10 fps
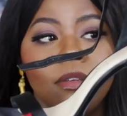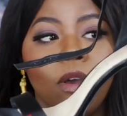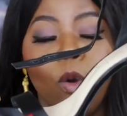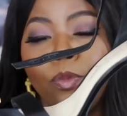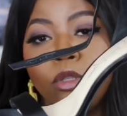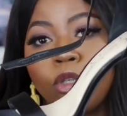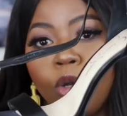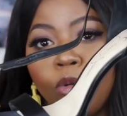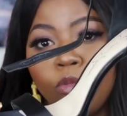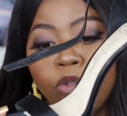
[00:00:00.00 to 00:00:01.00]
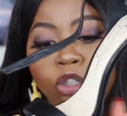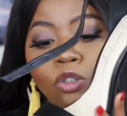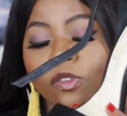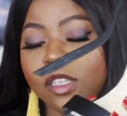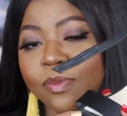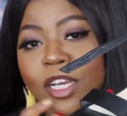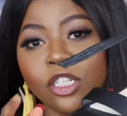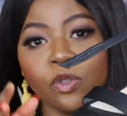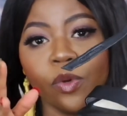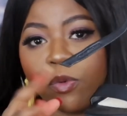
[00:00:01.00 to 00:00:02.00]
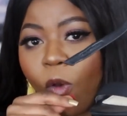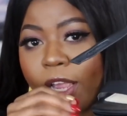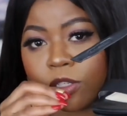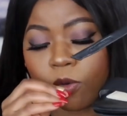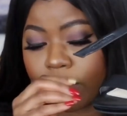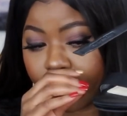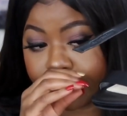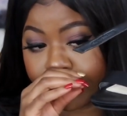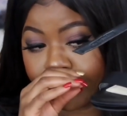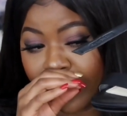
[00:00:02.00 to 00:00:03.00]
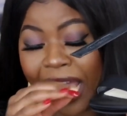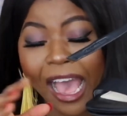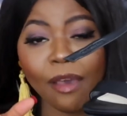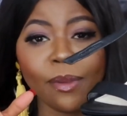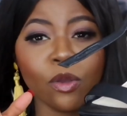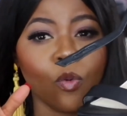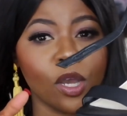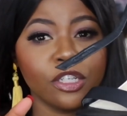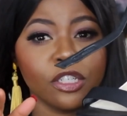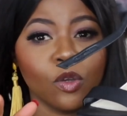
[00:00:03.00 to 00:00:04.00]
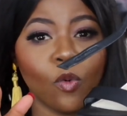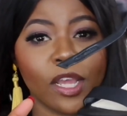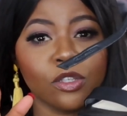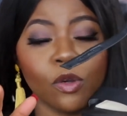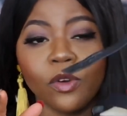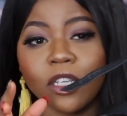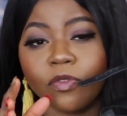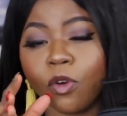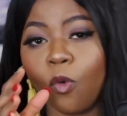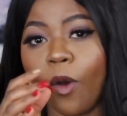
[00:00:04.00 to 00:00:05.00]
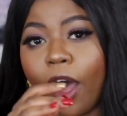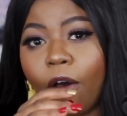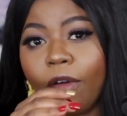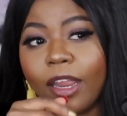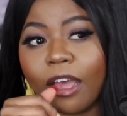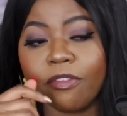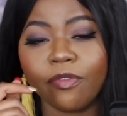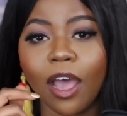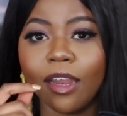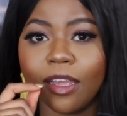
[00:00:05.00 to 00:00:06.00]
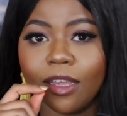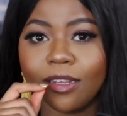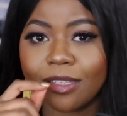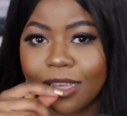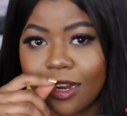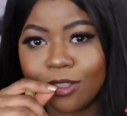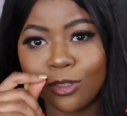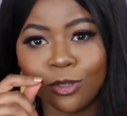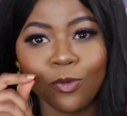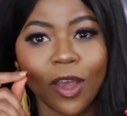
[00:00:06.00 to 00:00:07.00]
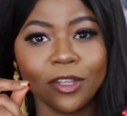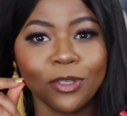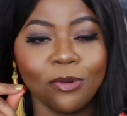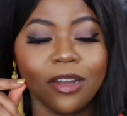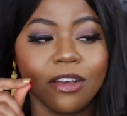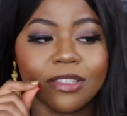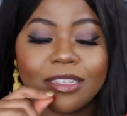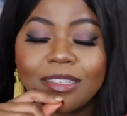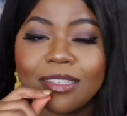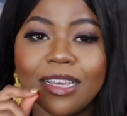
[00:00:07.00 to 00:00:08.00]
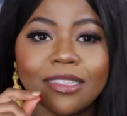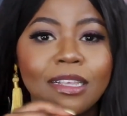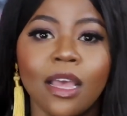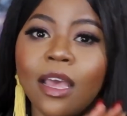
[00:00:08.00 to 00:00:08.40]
open toe shoes, especially with white toenails. I've been questioning white toenails for a while, and I finally decided to do white toenails. And sis